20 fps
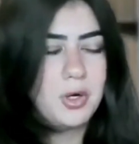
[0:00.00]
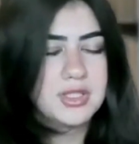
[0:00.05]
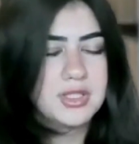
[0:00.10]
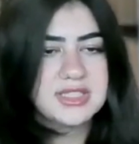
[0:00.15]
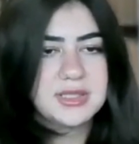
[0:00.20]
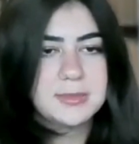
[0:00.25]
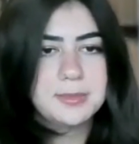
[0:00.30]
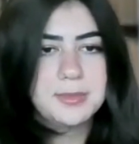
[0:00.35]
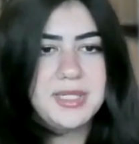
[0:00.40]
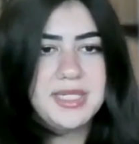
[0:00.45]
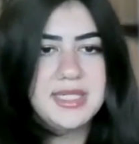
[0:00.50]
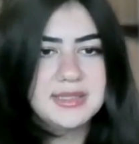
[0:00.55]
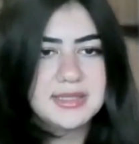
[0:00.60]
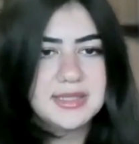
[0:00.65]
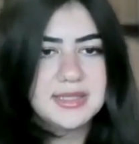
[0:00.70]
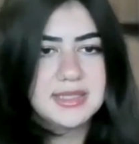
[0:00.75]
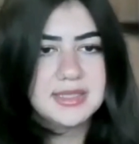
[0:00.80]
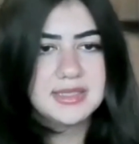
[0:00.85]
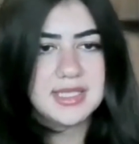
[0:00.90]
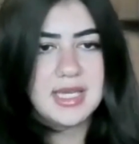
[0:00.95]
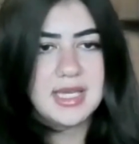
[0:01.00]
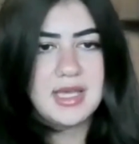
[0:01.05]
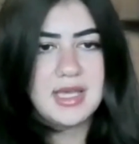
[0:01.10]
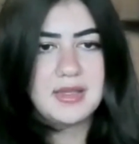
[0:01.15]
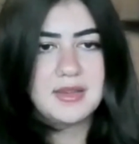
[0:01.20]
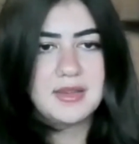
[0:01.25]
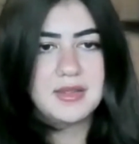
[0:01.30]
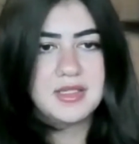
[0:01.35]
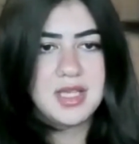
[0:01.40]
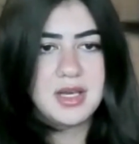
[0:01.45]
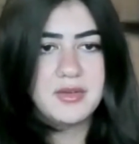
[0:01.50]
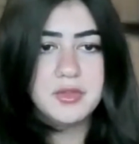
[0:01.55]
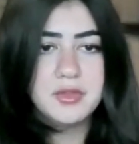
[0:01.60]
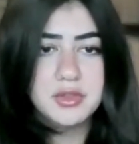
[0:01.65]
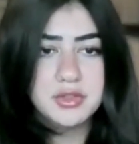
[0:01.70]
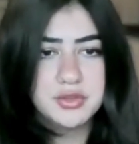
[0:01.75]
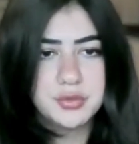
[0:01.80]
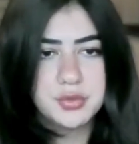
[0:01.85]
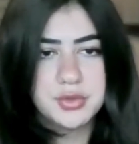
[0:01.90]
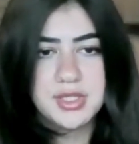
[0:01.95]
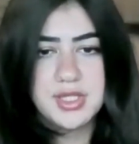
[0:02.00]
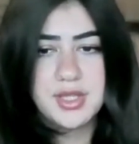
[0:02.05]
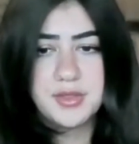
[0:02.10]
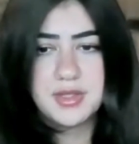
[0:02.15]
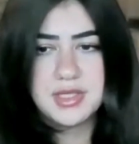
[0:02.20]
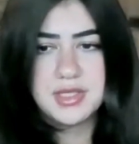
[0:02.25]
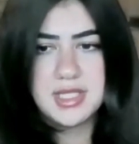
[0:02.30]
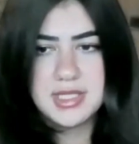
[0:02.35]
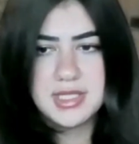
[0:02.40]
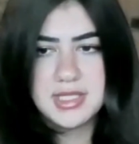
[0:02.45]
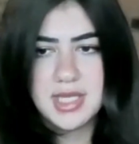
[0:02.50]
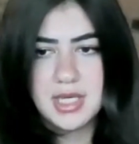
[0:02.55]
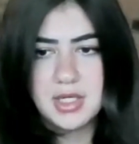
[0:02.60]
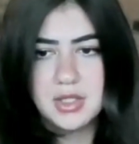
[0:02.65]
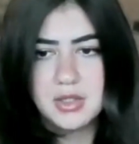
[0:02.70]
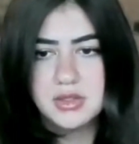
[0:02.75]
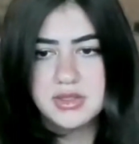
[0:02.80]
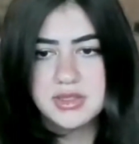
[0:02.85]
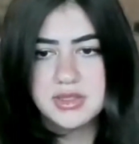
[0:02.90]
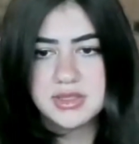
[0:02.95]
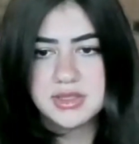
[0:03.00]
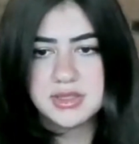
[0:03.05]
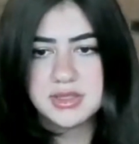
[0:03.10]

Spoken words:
parts and pieces, and the devil is really in the details.